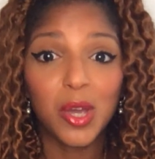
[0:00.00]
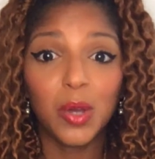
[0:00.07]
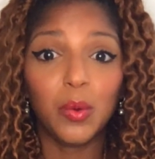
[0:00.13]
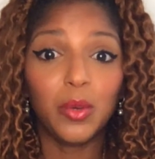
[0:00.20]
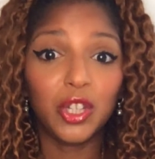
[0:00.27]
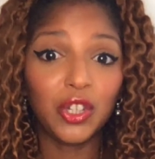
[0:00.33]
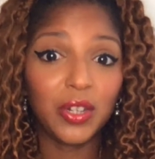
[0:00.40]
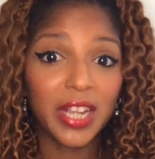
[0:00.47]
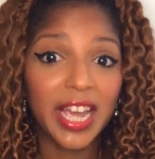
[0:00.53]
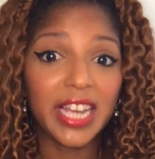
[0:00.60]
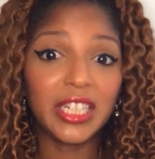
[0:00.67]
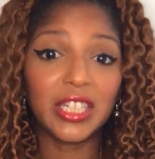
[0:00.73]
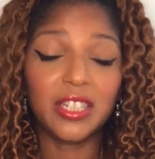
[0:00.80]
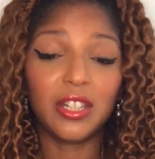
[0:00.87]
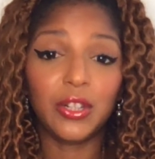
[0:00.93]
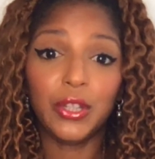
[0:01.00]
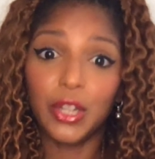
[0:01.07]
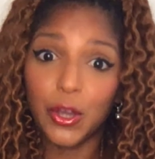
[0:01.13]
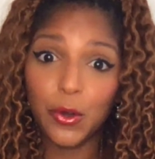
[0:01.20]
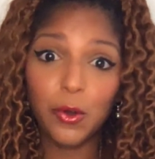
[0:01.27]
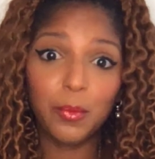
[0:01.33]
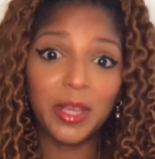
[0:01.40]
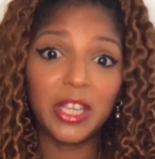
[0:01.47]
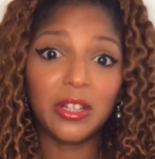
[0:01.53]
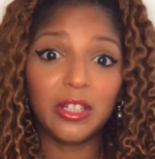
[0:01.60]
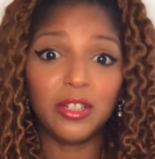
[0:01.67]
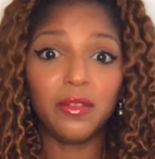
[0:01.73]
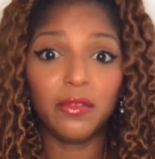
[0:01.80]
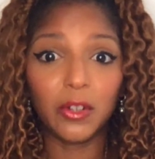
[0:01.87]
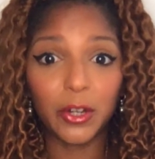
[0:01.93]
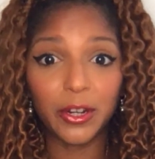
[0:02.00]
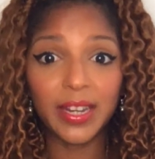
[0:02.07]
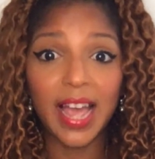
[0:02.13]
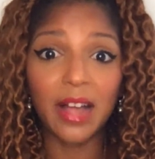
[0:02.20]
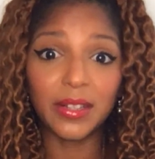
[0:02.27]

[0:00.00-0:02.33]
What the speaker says: which you guys know because you've learned how